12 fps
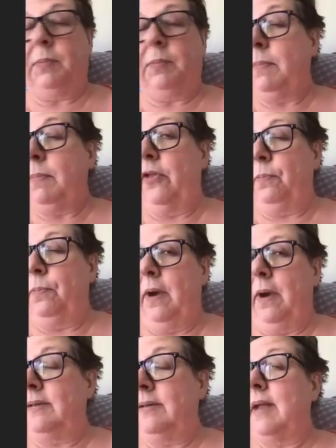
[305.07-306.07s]
be other
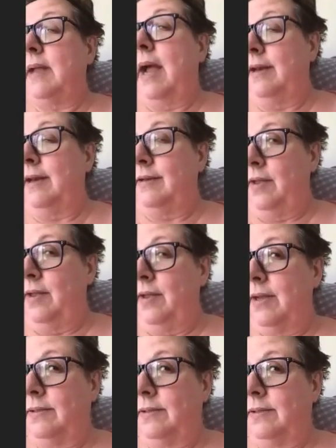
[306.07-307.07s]
prizes added into this.
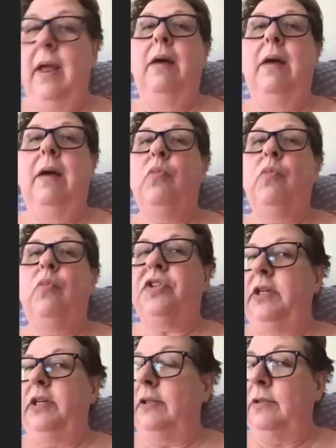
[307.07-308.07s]
We're
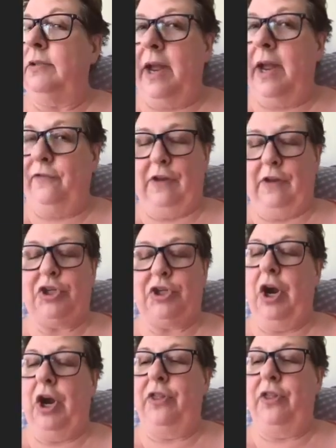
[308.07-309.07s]
still kind of fleshing
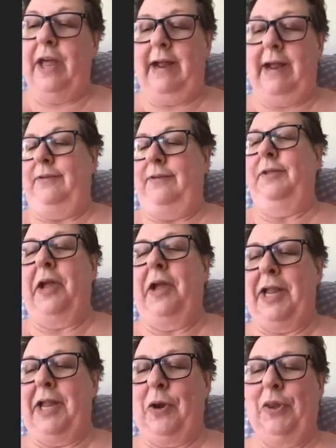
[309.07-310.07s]
all that out.
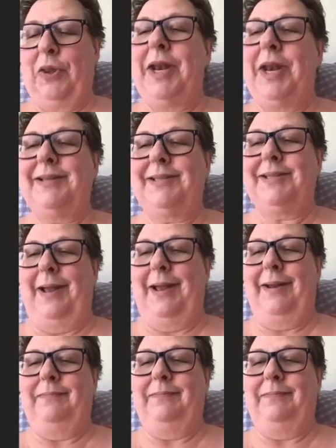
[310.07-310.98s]
Okay, go to the next slide.